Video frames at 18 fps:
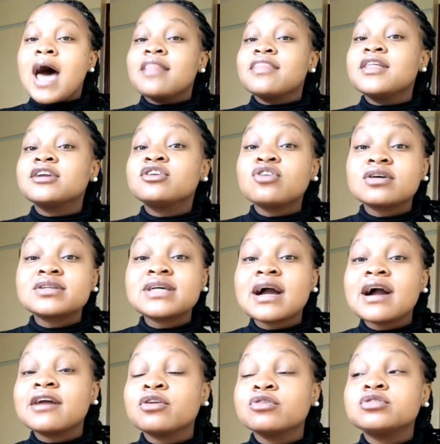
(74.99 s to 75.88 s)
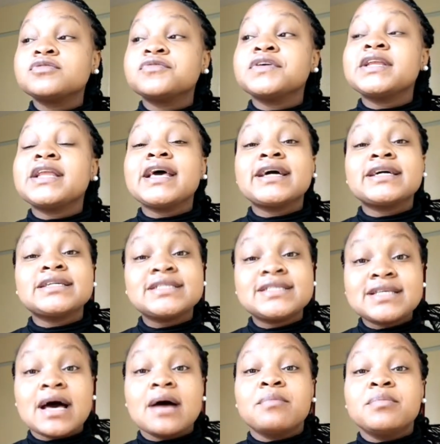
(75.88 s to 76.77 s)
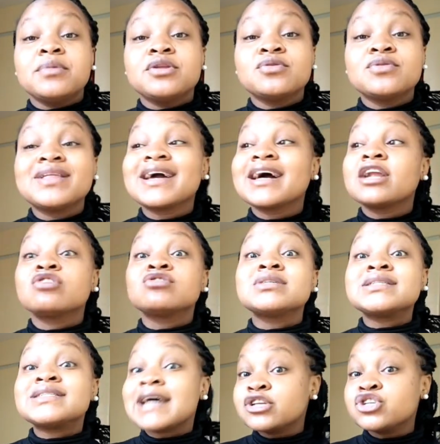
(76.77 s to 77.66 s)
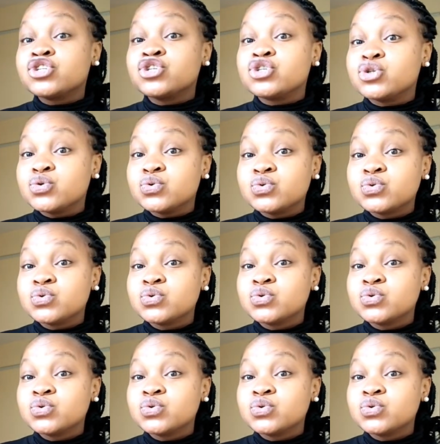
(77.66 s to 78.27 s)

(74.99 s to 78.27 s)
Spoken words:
the doctor cannot even examine you. They cannot touch you.